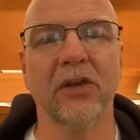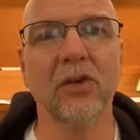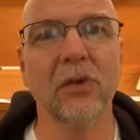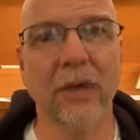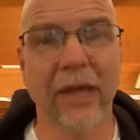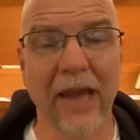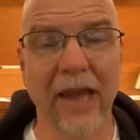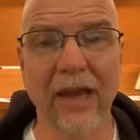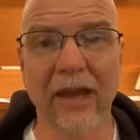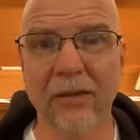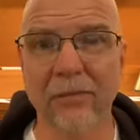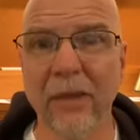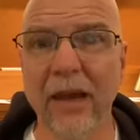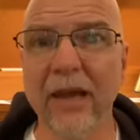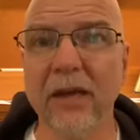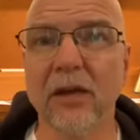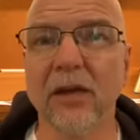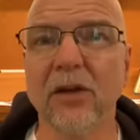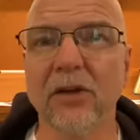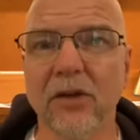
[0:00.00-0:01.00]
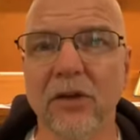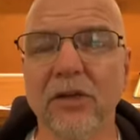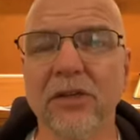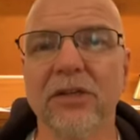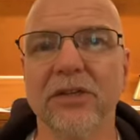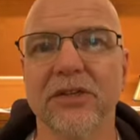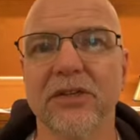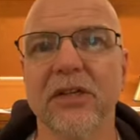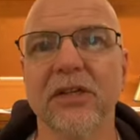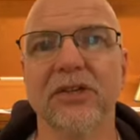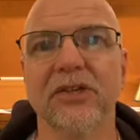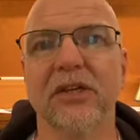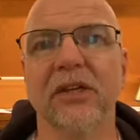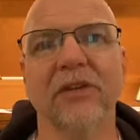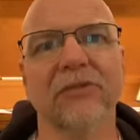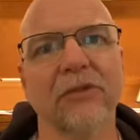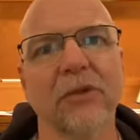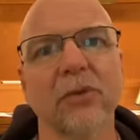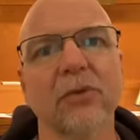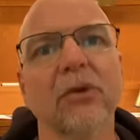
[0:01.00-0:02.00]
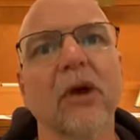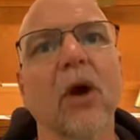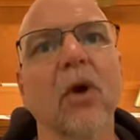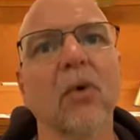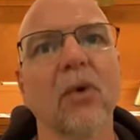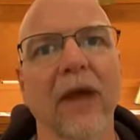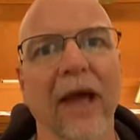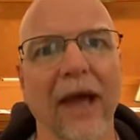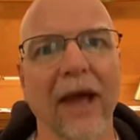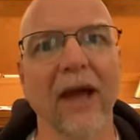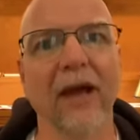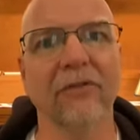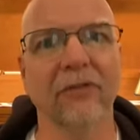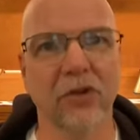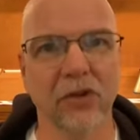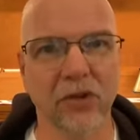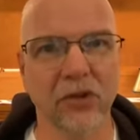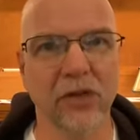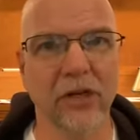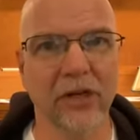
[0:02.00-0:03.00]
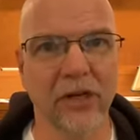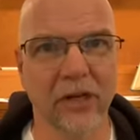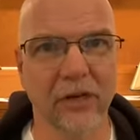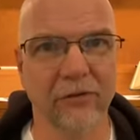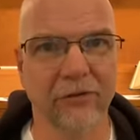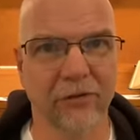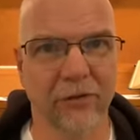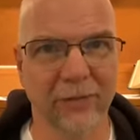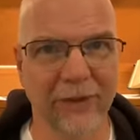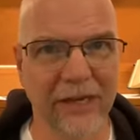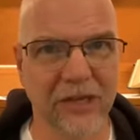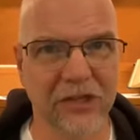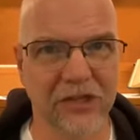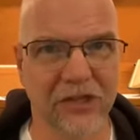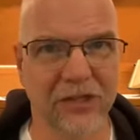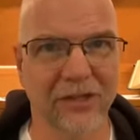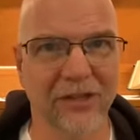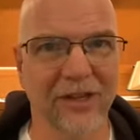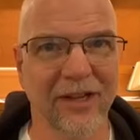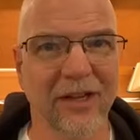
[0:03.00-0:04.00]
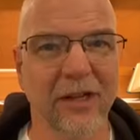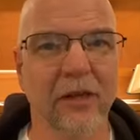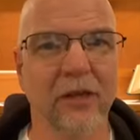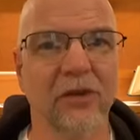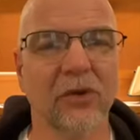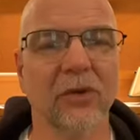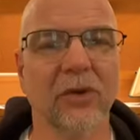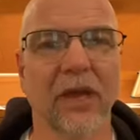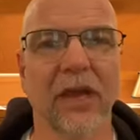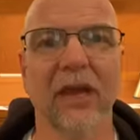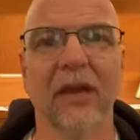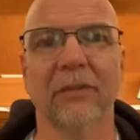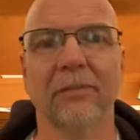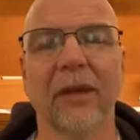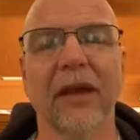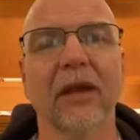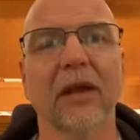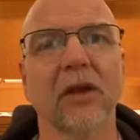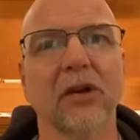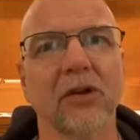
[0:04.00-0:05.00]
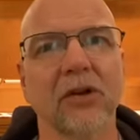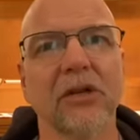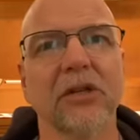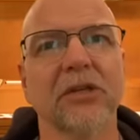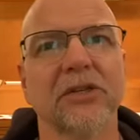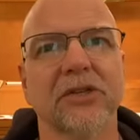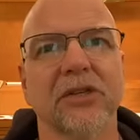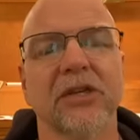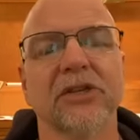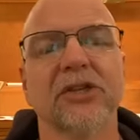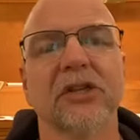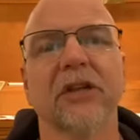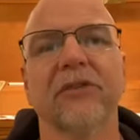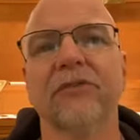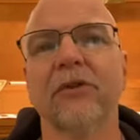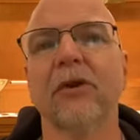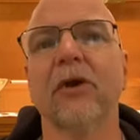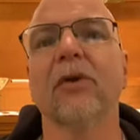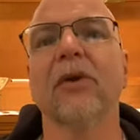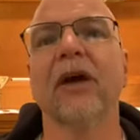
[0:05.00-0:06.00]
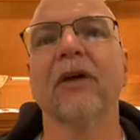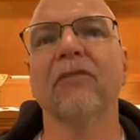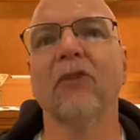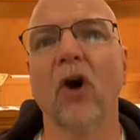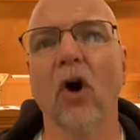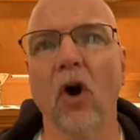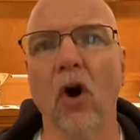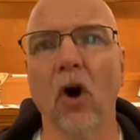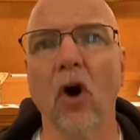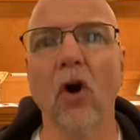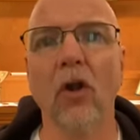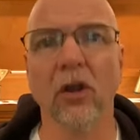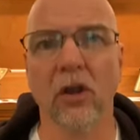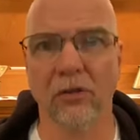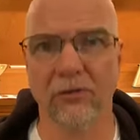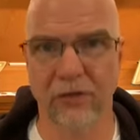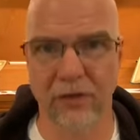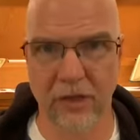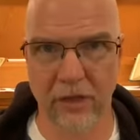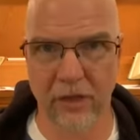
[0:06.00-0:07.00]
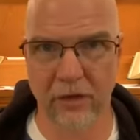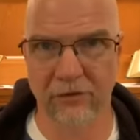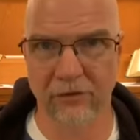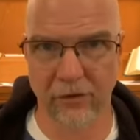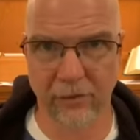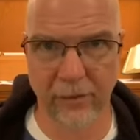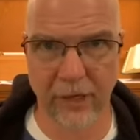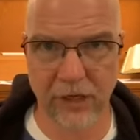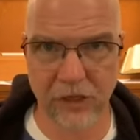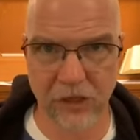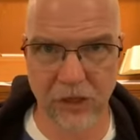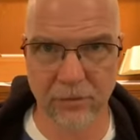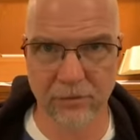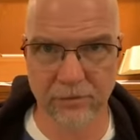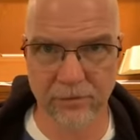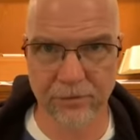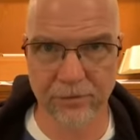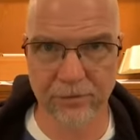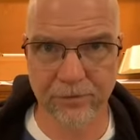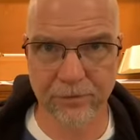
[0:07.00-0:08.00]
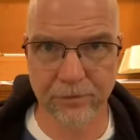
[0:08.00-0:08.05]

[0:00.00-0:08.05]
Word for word: You can't make a good decision if you don't have good information. You can't make a good decision if you don't have all of the information.